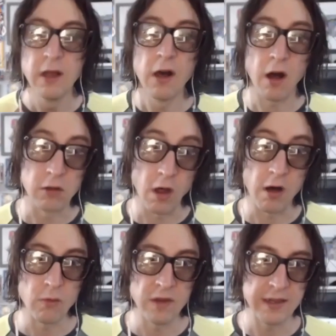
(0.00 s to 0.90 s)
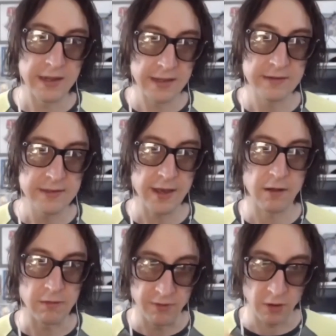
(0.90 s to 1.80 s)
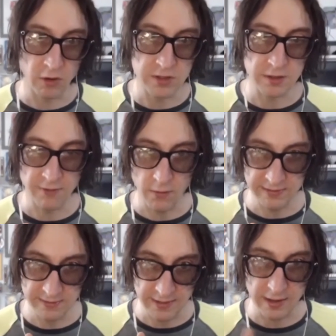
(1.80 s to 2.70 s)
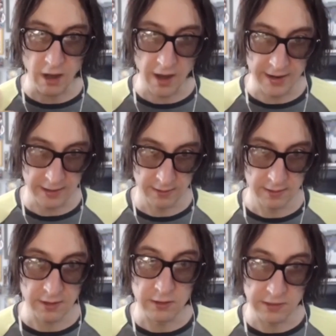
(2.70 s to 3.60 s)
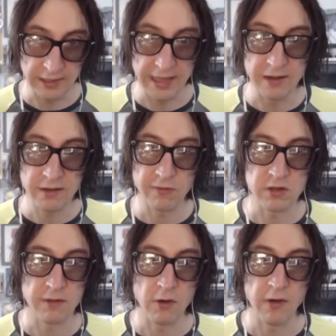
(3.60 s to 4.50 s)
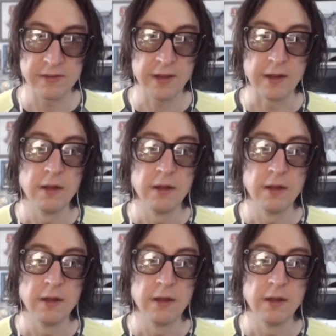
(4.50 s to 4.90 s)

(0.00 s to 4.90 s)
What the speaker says: along with an Intel version of OS X on it, the latest version of OS X